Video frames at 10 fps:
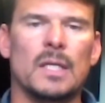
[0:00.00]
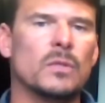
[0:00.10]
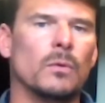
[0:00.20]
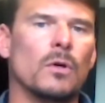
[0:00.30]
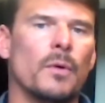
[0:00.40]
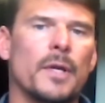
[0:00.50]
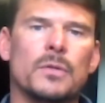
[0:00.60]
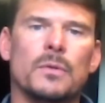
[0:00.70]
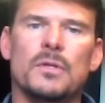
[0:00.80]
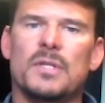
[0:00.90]
This will go
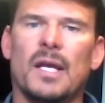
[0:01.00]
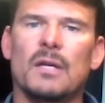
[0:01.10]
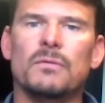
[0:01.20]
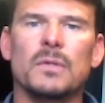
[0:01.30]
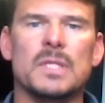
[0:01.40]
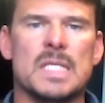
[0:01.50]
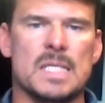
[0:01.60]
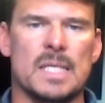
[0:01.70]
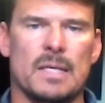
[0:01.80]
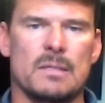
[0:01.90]
into just a handful of
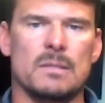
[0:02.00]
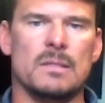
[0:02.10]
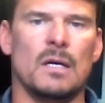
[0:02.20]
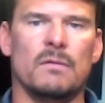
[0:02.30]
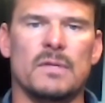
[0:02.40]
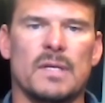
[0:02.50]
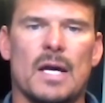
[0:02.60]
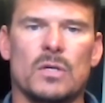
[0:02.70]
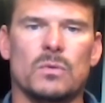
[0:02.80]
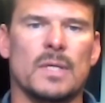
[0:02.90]
details of the
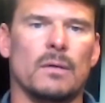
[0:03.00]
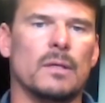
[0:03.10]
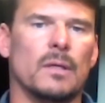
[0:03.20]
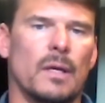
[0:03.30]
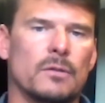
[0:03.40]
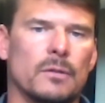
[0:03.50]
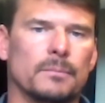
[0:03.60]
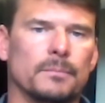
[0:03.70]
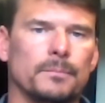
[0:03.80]
actual calculation.